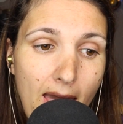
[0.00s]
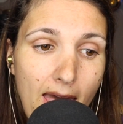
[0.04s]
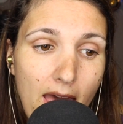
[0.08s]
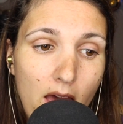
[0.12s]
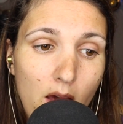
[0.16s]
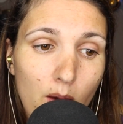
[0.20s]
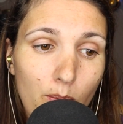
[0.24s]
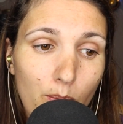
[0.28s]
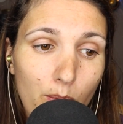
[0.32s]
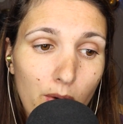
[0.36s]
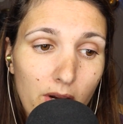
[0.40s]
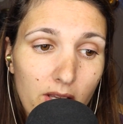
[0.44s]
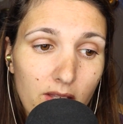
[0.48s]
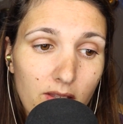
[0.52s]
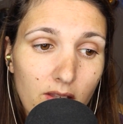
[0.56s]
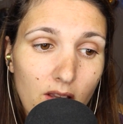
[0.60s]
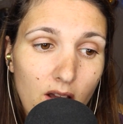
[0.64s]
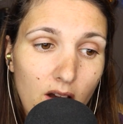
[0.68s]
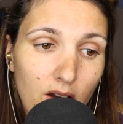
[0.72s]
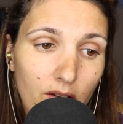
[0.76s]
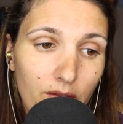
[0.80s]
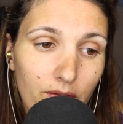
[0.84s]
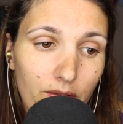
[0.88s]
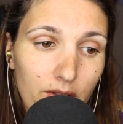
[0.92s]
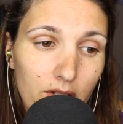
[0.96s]
a press
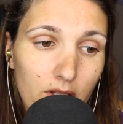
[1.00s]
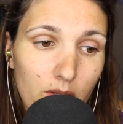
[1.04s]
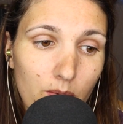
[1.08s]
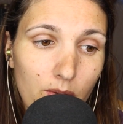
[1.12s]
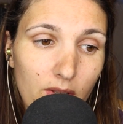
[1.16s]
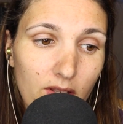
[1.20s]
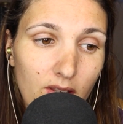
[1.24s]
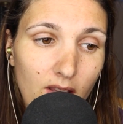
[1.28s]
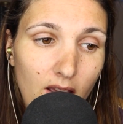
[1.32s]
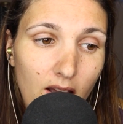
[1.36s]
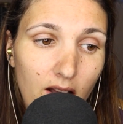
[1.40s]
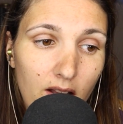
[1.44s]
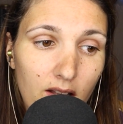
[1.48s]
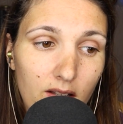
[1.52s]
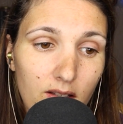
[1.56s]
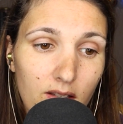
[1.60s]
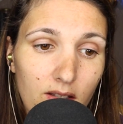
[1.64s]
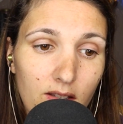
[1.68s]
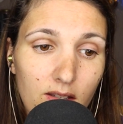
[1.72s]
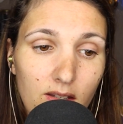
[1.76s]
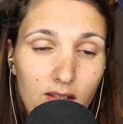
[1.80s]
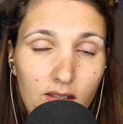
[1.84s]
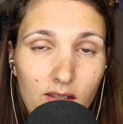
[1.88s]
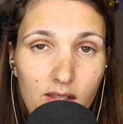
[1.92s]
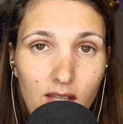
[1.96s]
conference was held
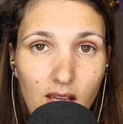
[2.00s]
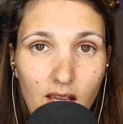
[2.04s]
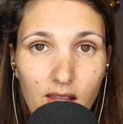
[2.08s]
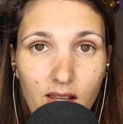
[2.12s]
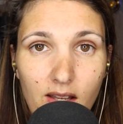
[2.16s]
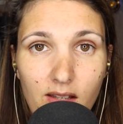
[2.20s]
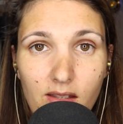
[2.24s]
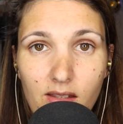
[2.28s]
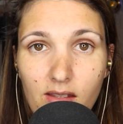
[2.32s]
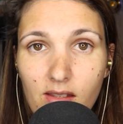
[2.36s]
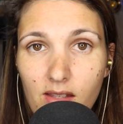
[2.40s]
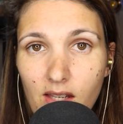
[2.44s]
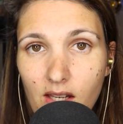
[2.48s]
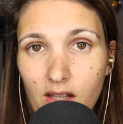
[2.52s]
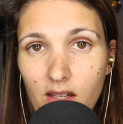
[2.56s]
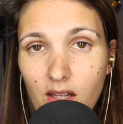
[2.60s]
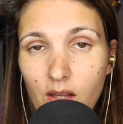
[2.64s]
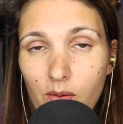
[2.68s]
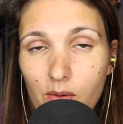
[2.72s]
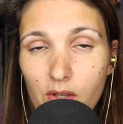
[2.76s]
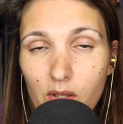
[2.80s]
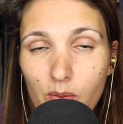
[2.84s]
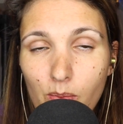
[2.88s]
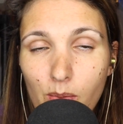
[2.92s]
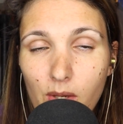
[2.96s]
to say that Sydney
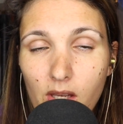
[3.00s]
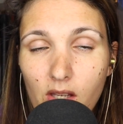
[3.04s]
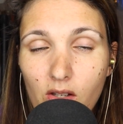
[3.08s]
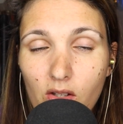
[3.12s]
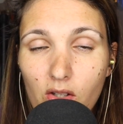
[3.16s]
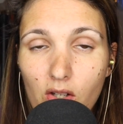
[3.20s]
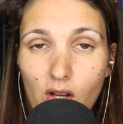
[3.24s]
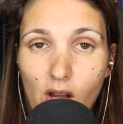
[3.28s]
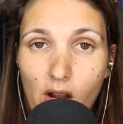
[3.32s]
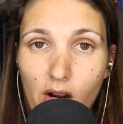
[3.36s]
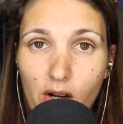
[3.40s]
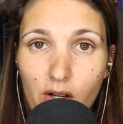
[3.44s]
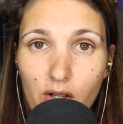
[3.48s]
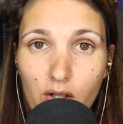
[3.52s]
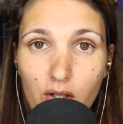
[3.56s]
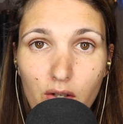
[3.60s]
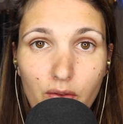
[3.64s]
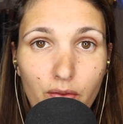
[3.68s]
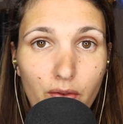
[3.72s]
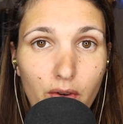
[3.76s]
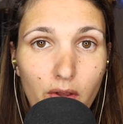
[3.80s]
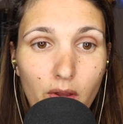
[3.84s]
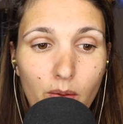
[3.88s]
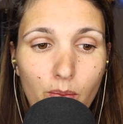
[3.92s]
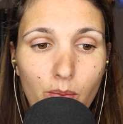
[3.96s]
was being charged
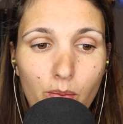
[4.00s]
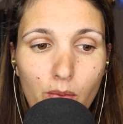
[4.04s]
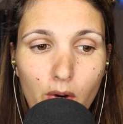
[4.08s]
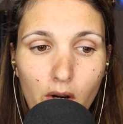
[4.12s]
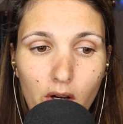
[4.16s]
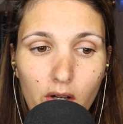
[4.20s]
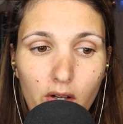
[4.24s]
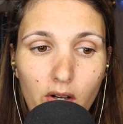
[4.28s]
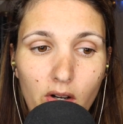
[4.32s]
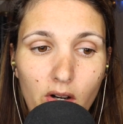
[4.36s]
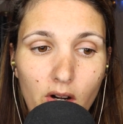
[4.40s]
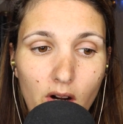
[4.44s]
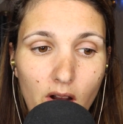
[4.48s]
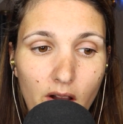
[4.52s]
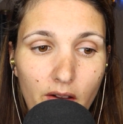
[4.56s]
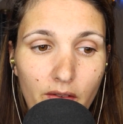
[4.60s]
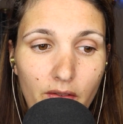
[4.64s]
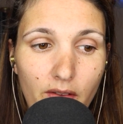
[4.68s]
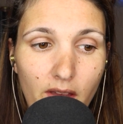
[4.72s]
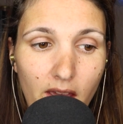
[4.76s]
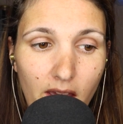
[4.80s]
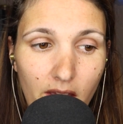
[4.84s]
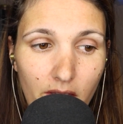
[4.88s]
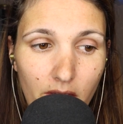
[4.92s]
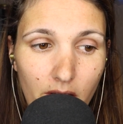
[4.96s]
for the murder of
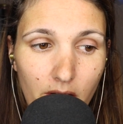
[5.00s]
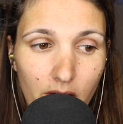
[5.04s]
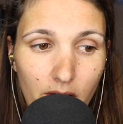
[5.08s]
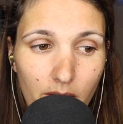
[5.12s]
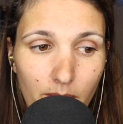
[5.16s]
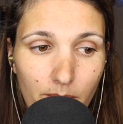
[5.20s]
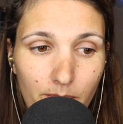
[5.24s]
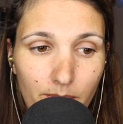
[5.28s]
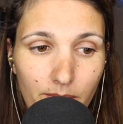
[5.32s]
Heather,